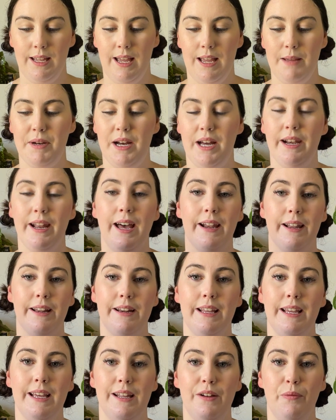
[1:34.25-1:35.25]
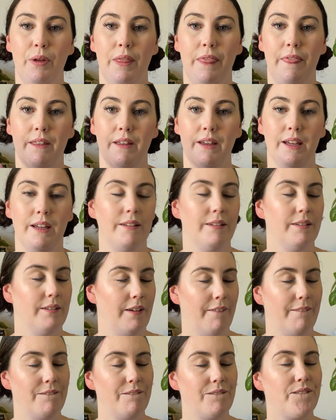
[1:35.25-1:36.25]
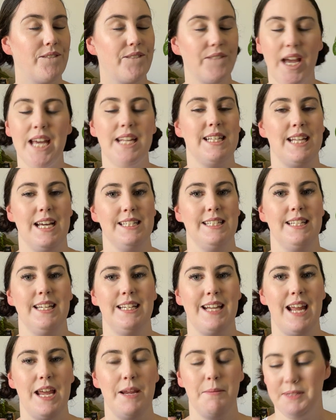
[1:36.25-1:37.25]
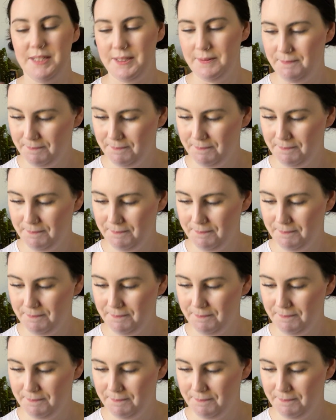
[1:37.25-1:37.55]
Kmart added again with the fantastic names.